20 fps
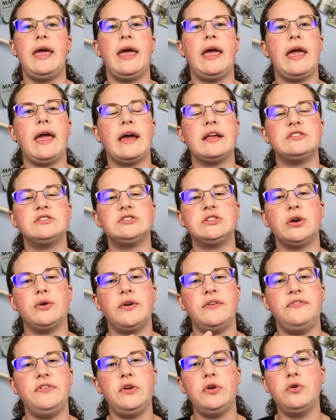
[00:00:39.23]
And so
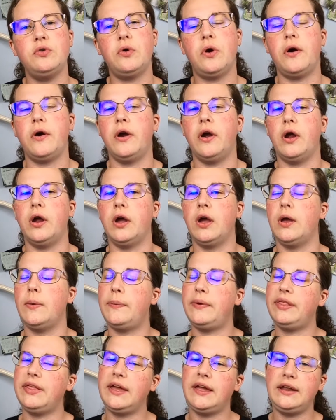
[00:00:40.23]
if you are
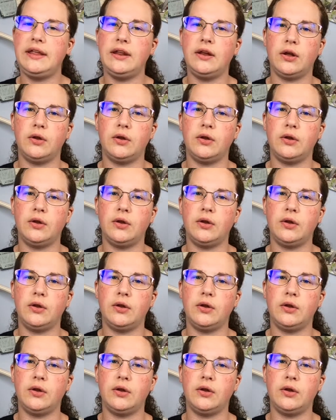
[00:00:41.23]
planning